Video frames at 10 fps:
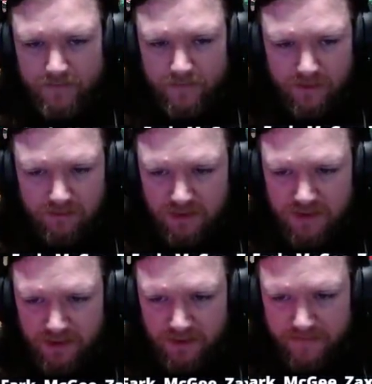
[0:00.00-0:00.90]
Road
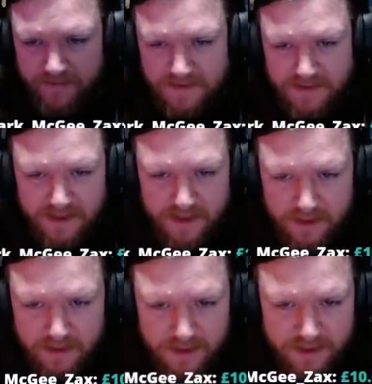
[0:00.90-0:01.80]
to
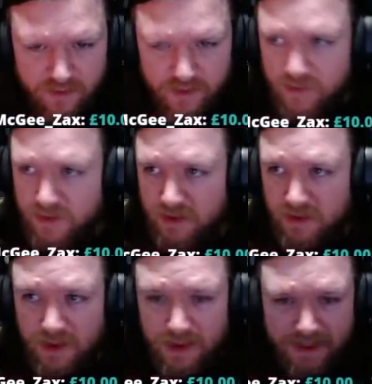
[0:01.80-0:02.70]
56, the tech tree also goes a
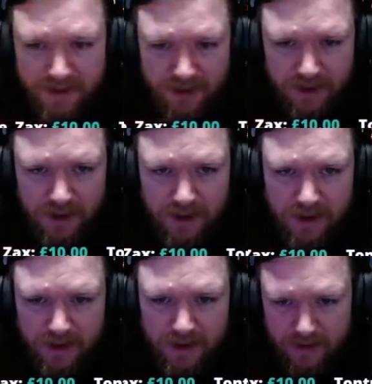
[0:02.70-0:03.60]
lot later.
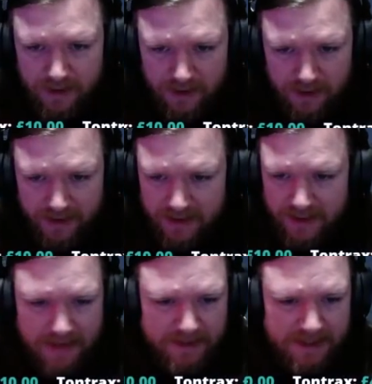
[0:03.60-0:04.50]
Like, the
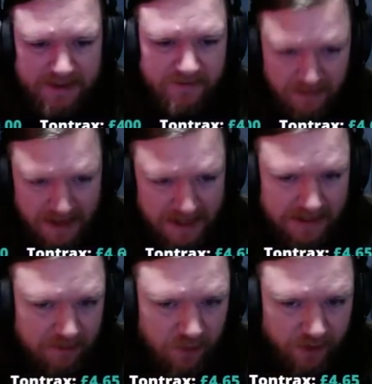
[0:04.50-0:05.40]
game tends for me to
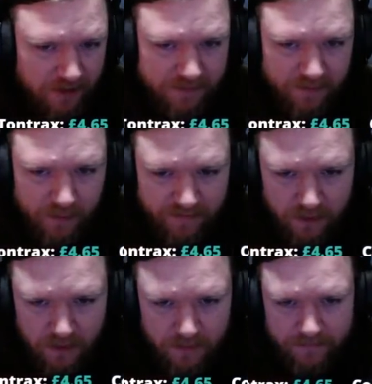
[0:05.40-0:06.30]
get boring after
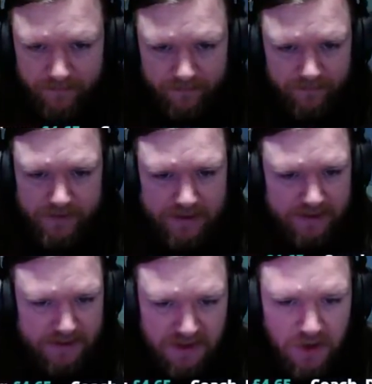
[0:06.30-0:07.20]
44. Because
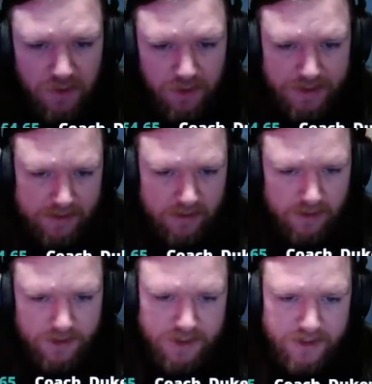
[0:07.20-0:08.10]
there's no new
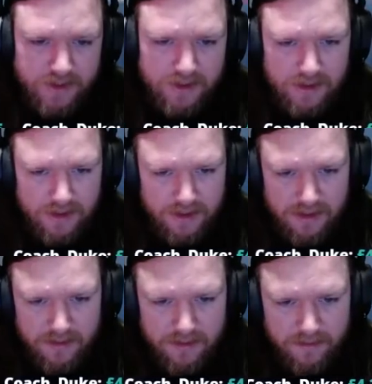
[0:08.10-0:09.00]
technologies.
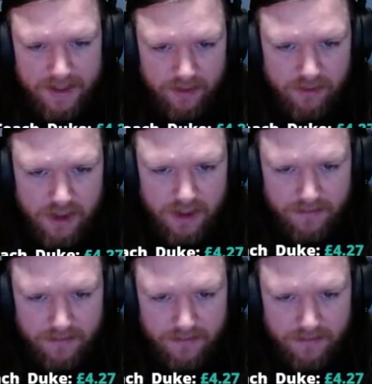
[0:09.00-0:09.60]
But now there are.